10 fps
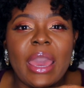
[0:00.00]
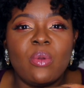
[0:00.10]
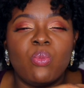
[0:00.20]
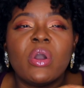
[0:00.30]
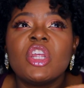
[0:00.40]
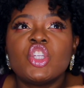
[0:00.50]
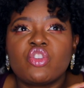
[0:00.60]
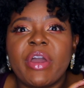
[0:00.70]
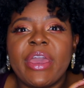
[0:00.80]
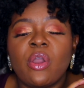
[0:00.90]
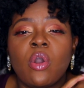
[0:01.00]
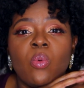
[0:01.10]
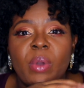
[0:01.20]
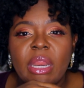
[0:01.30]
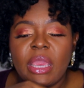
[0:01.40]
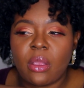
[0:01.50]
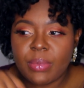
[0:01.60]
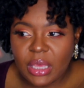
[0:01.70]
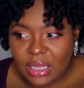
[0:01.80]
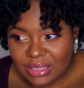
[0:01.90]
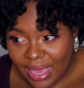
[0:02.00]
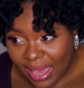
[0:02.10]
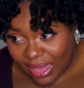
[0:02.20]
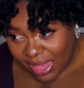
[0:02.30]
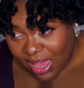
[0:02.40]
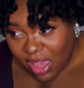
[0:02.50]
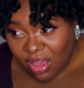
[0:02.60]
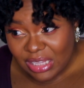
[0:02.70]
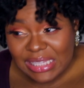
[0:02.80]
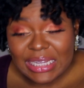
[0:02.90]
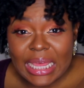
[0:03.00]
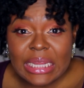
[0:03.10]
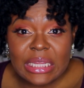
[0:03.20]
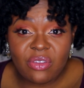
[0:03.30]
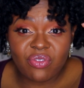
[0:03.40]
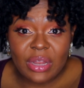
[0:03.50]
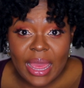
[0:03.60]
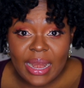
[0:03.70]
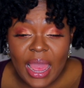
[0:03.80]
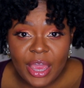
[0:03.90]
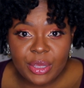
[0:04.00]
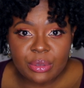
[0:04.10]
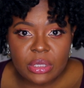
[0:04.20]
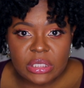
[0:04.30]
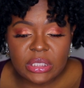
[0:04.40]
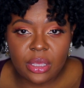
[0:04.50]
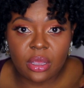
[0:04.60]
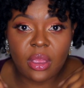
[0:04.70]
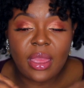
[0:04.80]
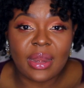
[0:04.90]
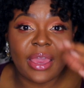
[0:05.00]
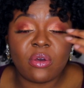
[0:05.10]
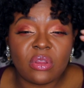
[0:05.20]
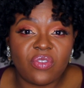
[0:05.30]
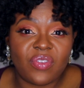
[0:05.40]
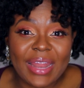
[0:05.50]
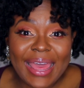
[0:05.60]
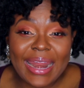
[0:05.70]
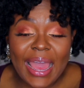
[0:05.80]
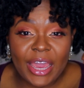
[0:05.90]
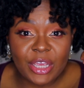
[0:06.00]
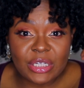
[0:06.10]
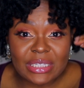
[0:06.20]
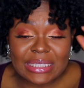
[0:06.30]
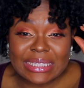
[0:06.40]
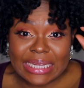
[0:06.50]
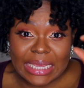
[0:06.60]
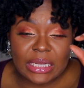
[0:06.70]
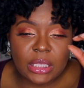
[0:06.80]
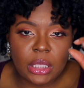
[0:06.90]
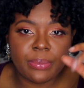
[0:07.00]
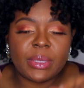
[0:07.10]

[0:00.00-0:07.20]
I want to try it on wet hair because I slightly flat ironed this hair, and I only flat ironed it slightly